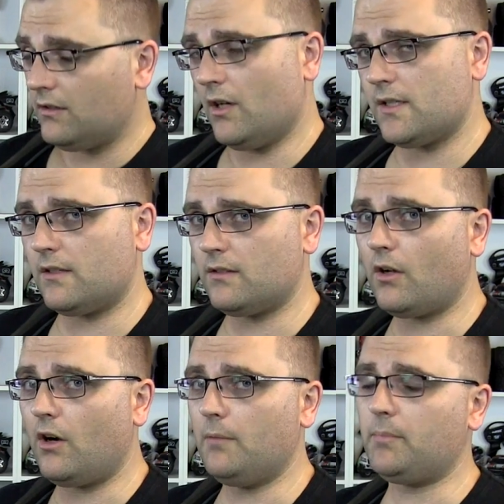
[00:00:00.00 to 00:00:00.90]
nice and
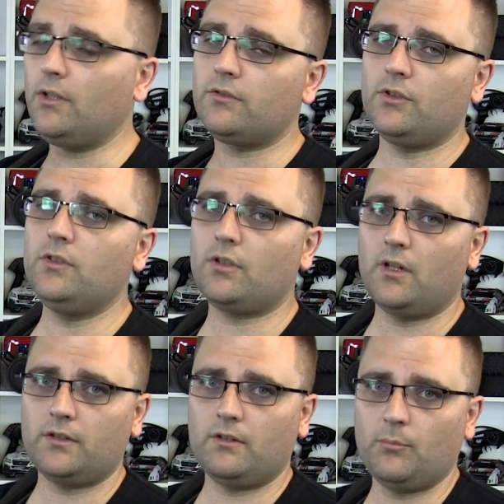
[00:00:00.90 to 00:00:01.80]
tight, but not too
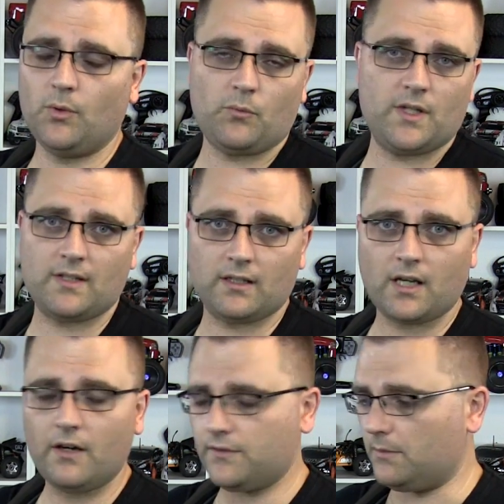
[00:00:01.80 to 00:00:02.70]
tight to the point where it's
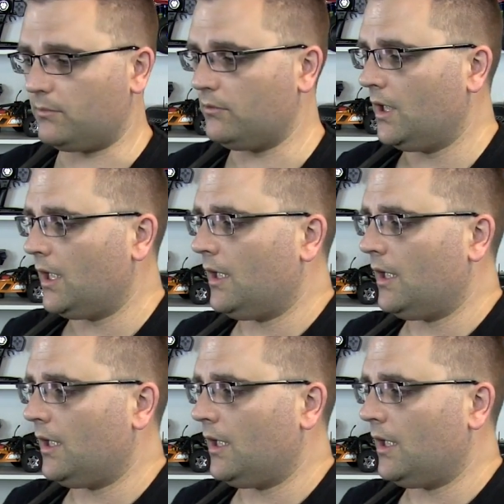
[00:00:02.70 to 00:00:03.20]
uncomfortable.